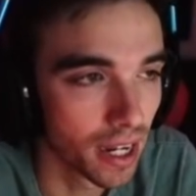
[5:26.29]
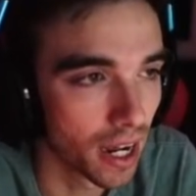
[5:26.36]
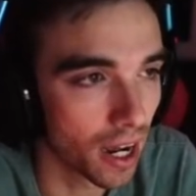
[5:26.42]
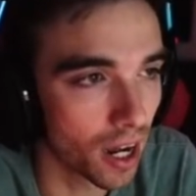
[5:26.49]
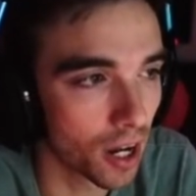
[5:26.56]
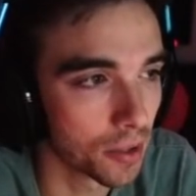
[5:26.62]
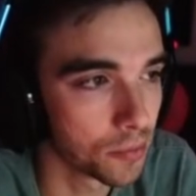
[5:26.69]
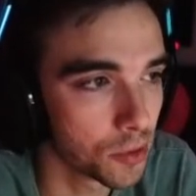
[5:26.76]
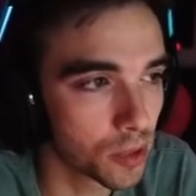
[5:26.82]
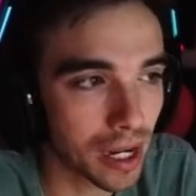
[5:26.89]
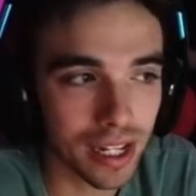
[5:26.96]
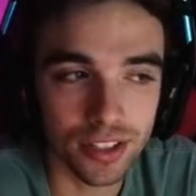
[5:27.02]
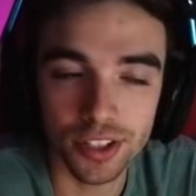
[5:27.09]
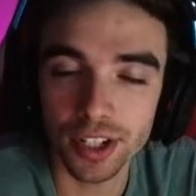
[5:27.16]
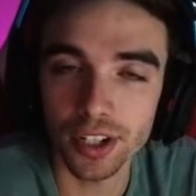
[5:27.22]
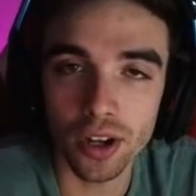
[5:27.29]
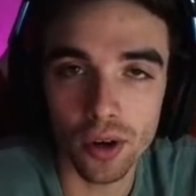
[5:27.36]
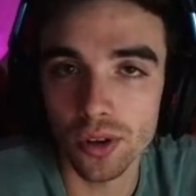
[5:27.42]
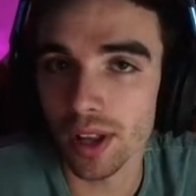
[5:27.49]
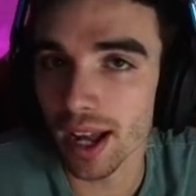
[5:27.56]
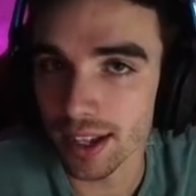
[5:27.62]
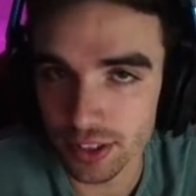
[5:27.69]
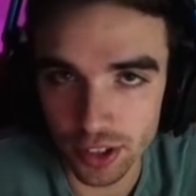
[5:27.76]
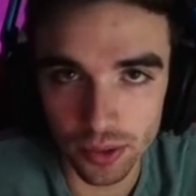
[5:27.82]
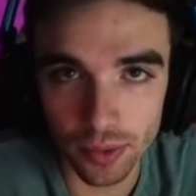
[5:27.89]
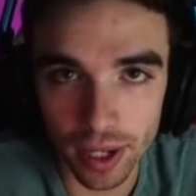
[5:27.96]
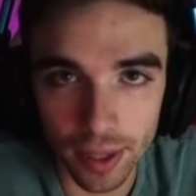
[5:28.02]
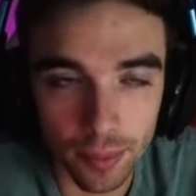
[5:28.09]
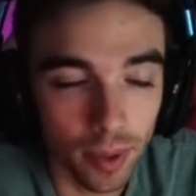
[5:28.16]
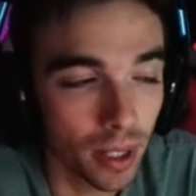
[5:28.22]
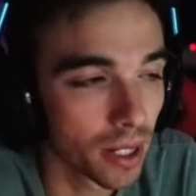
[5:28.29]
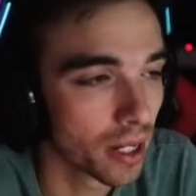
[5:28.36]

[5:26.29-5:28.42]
You guys could go glass or rim.